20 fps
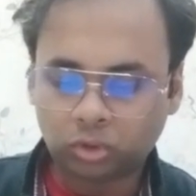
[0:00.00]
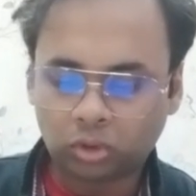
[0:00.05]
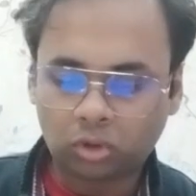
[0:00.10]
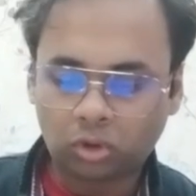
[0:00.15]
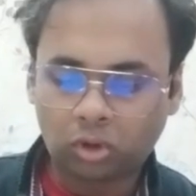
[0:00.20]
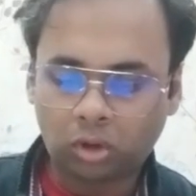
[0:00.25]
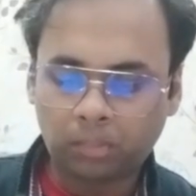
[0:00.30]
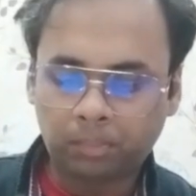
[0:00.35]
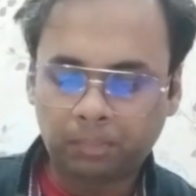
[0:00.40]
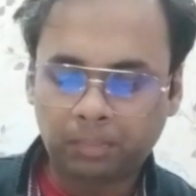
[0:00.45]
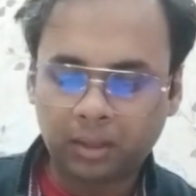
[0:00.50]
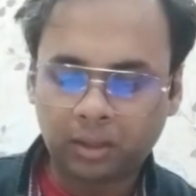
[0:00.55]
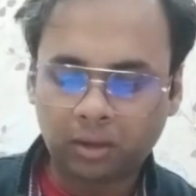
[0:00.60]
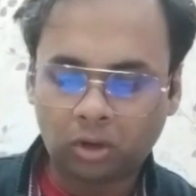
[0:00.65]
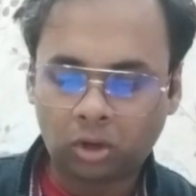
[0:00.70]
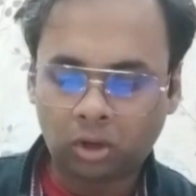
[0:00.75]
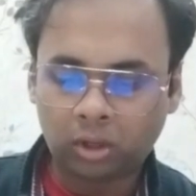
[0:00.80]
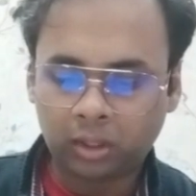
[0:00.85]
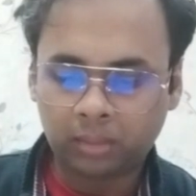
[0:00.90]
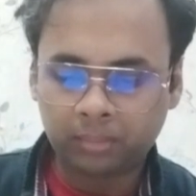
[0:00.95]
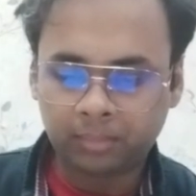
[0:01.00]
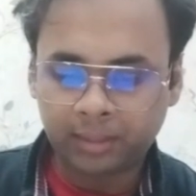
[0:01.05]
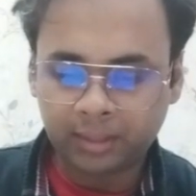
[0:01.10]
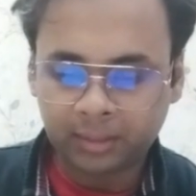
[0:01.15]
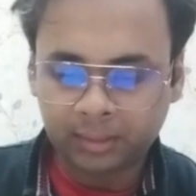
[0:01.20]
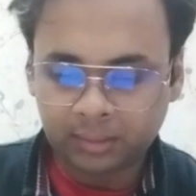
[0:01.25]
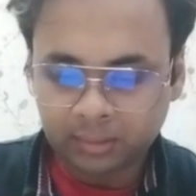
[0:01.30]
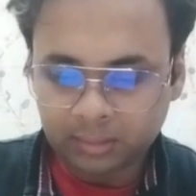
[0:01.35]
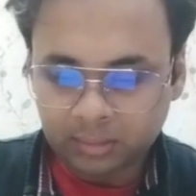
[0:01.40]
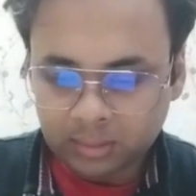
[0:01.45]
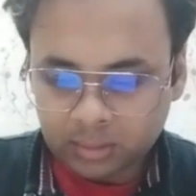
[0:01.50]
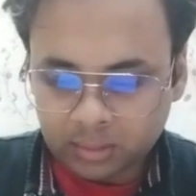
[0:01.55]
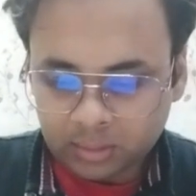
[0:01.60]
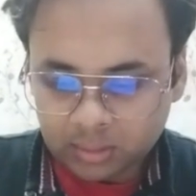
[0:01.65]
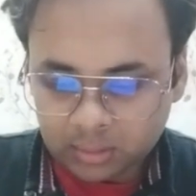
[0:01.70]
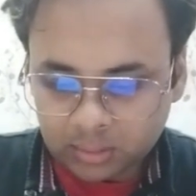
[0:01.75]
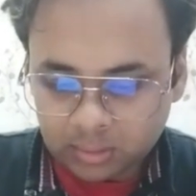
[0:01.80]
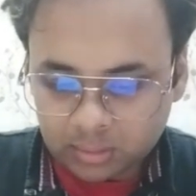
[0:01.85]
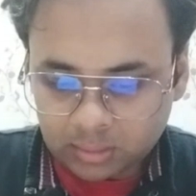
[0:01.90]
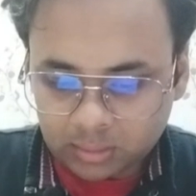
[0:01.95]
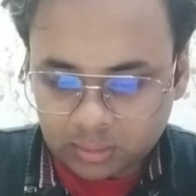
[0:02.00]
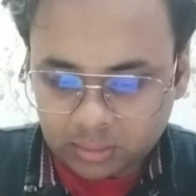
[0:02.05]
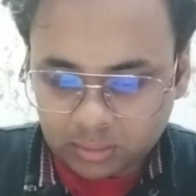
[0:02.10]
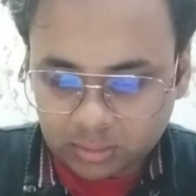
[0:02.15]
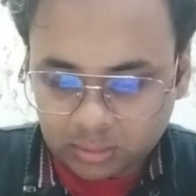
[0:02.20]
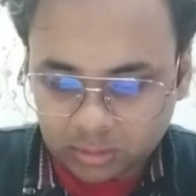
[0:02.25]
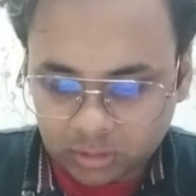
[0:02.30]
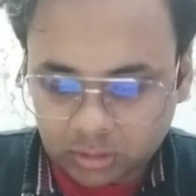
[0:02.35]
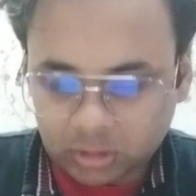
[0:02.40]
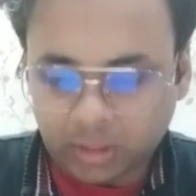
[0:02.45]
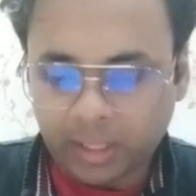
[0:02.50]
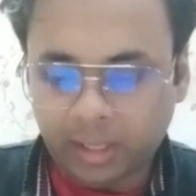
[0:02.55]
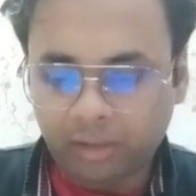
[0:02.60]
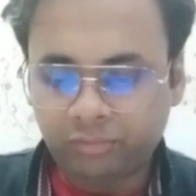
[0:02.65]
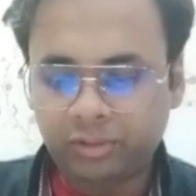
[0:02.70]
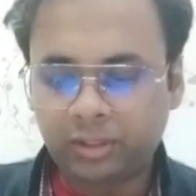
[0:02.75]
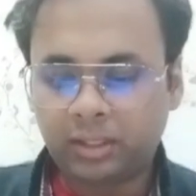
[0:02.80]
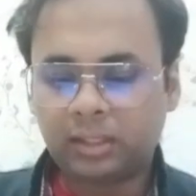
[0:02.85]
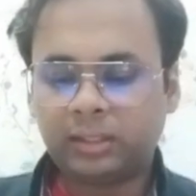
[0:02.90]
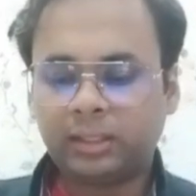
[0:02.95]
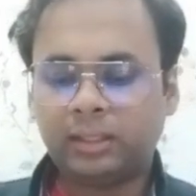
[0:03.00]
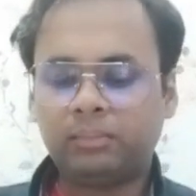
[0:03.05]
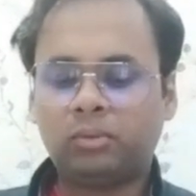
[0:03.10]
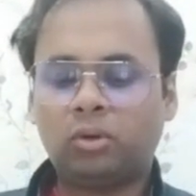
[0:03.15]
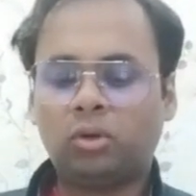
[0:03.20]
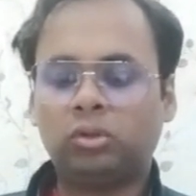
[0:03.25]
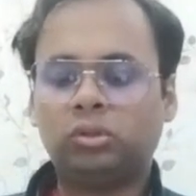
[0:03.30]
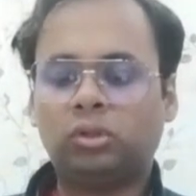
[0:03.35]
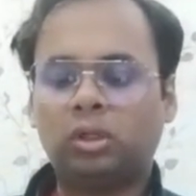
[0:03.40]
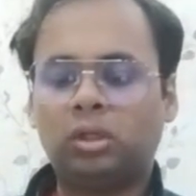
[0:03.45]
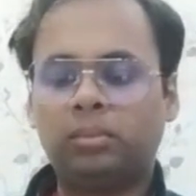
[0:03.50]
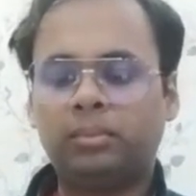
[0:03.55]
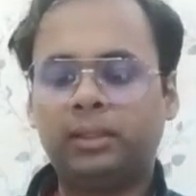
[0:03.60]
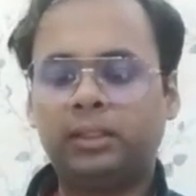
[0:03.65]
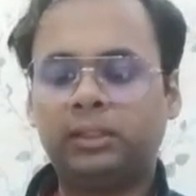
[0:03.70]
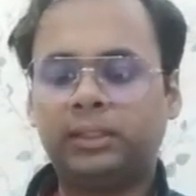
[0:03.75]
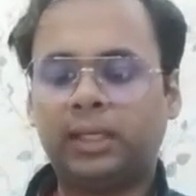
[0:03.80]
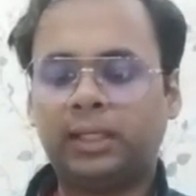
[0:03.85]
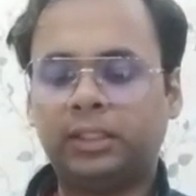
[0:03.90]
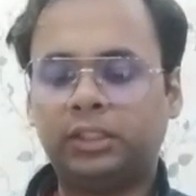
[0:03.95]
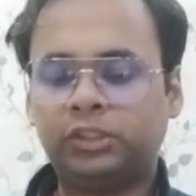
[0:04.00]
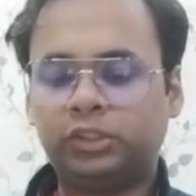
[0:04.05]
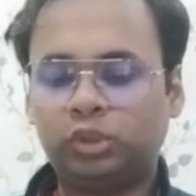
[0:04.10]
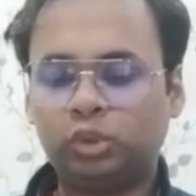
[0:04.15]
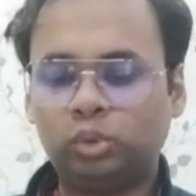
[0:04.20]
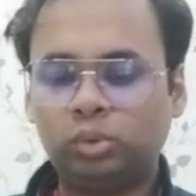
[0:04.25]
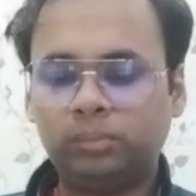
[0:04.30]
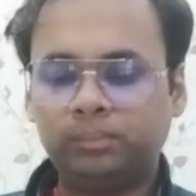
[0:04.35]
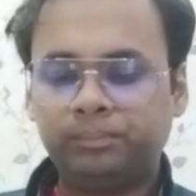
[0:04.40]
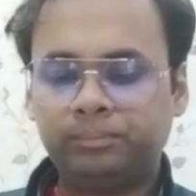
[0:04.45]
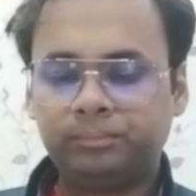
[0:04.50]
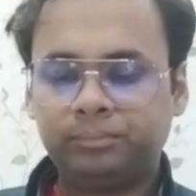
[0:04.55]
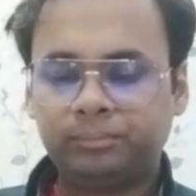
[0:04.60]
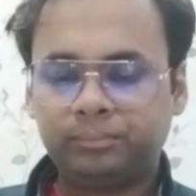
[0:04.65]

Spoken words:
So copper ornament is heavier than bronze ornament, that is true.